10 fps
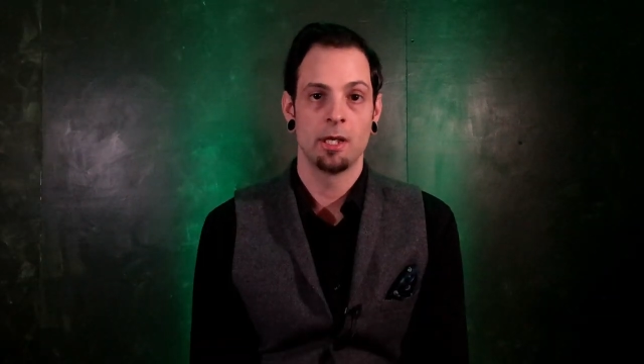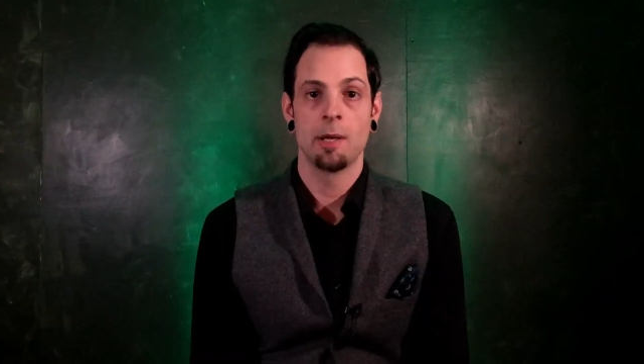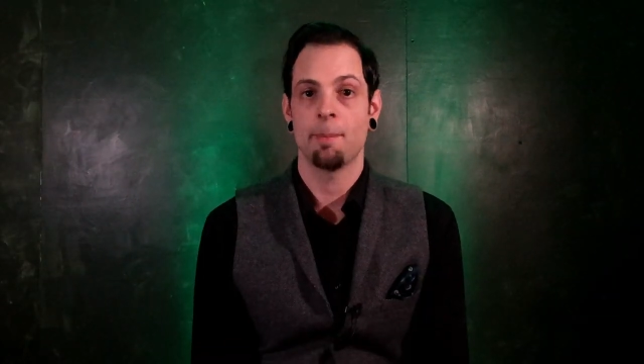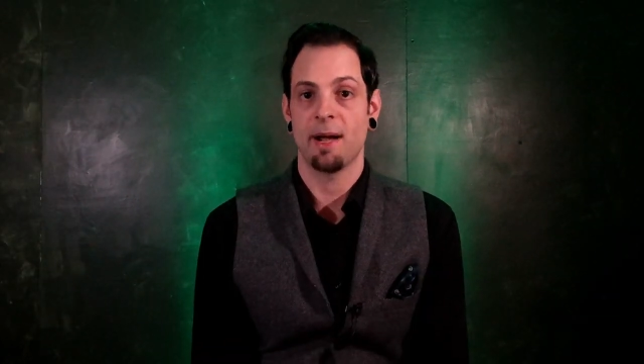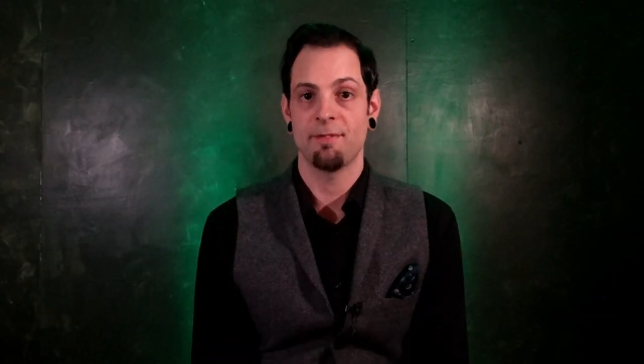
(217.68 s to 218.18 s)

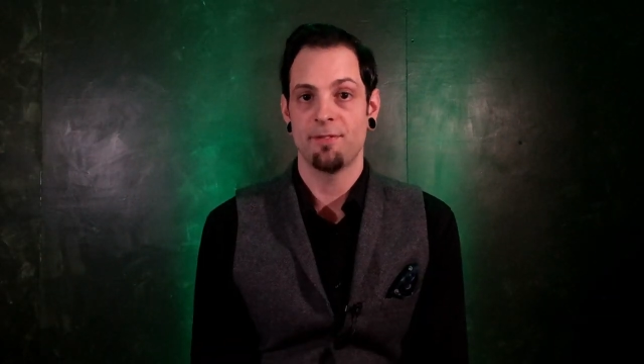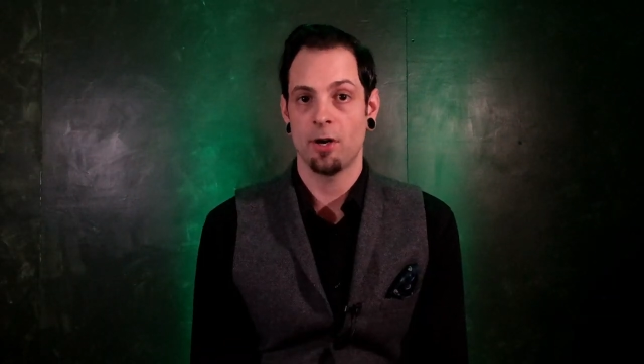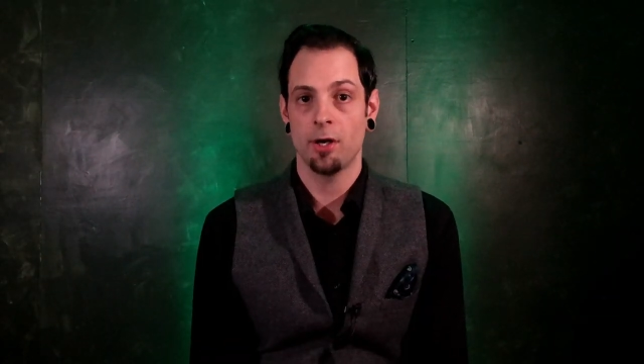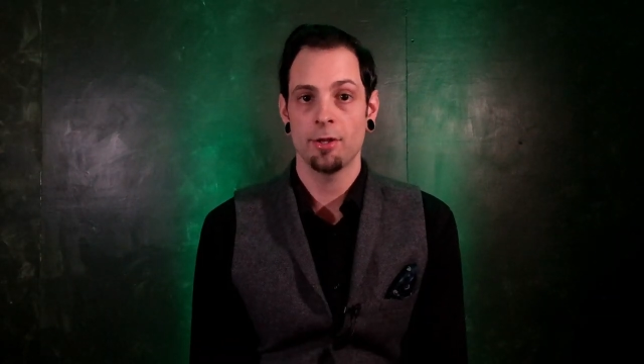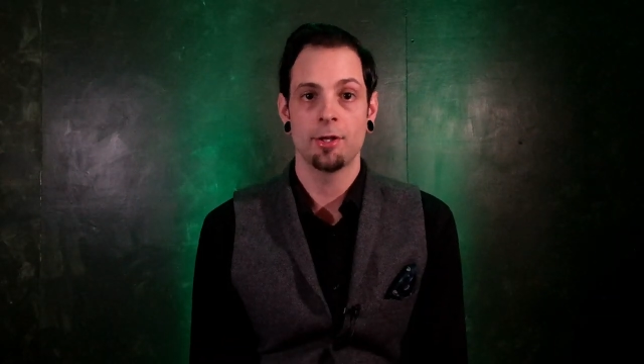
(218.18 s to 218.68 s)
By
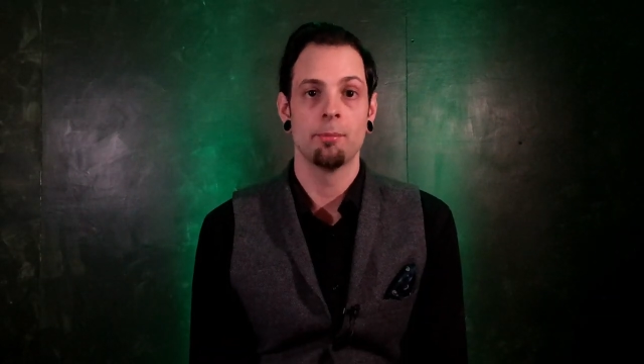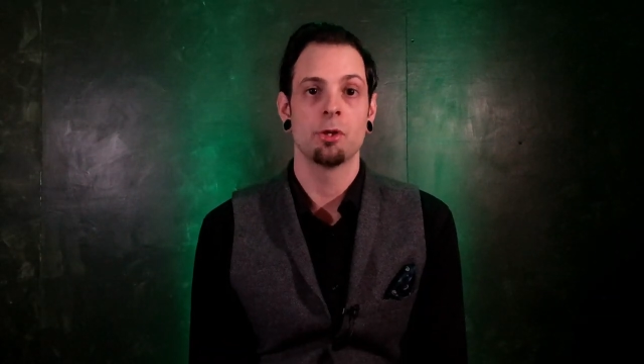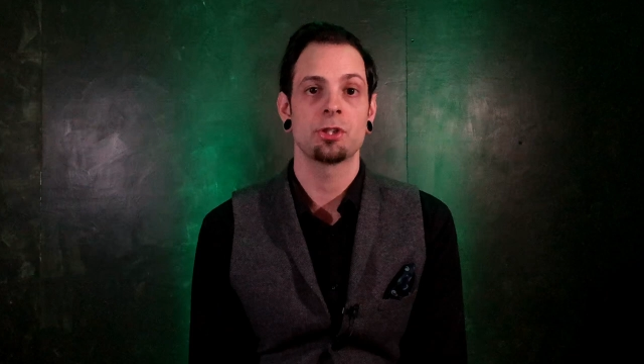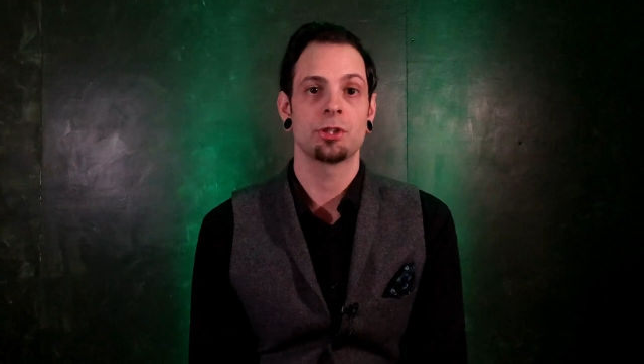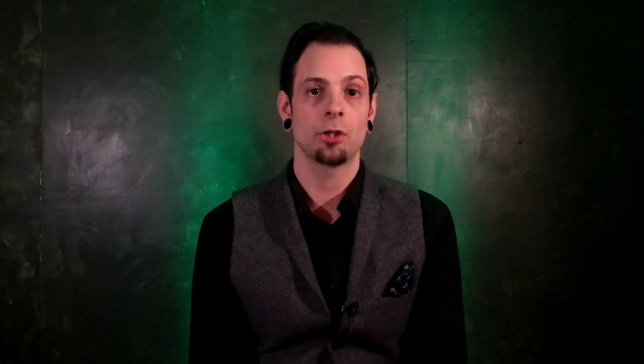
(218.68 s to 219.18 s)
far, the
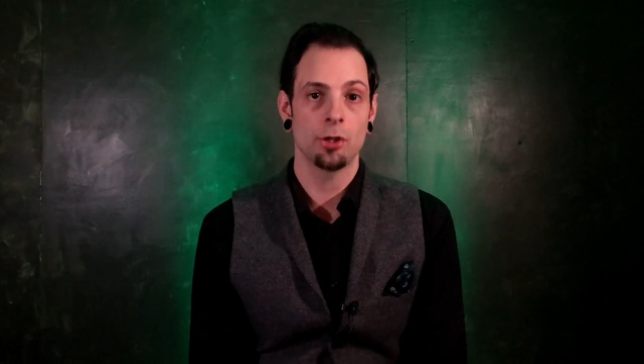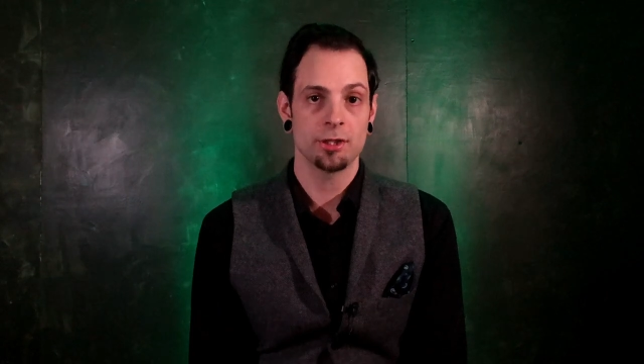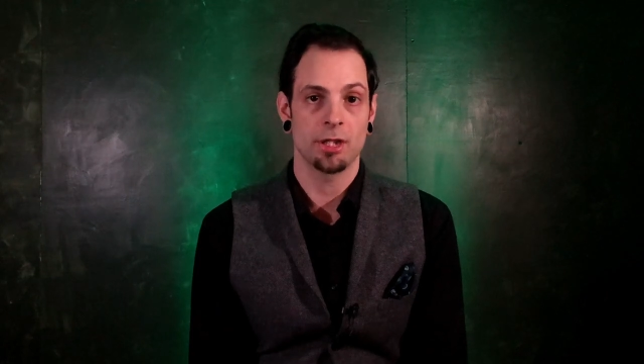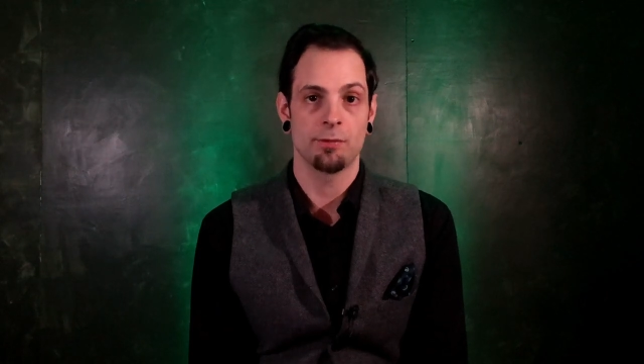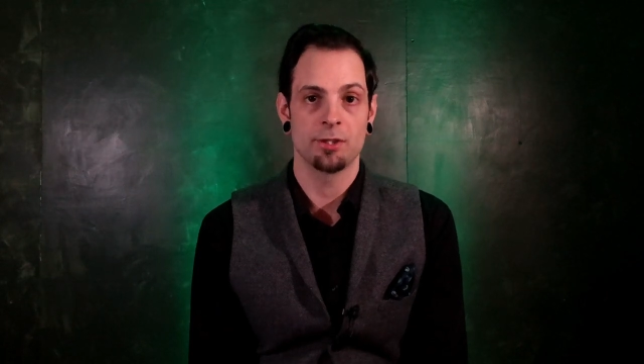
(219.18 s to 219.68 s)
most
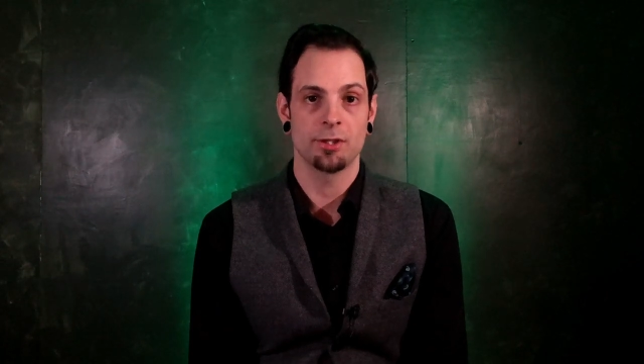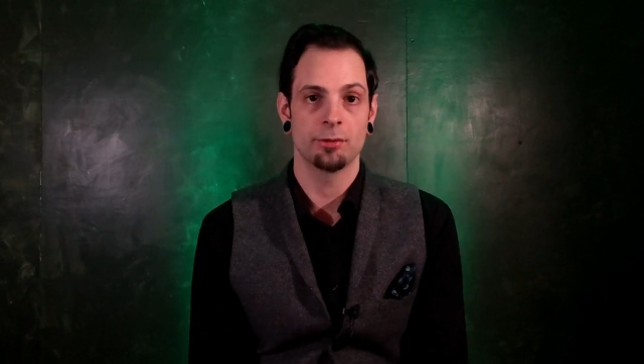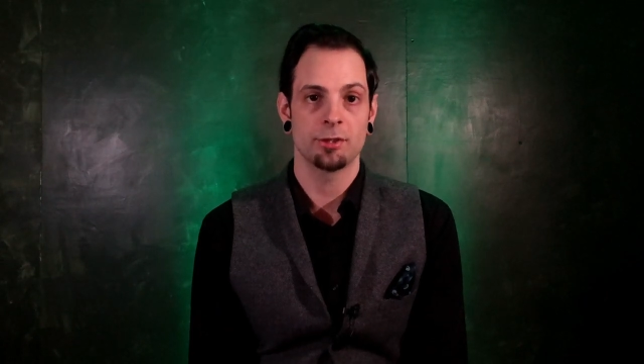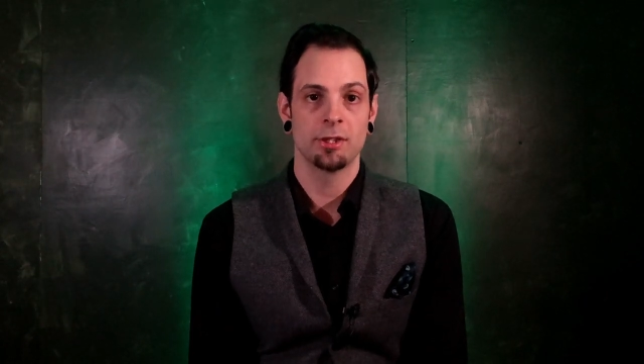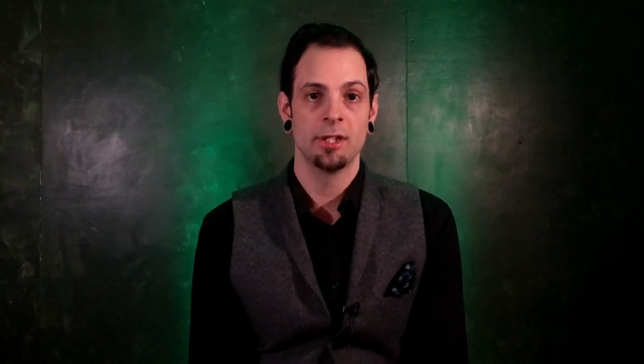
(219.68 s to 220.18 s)
startling
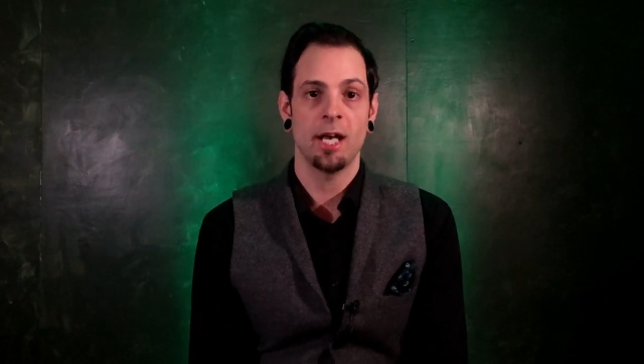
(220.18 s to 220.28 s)
result,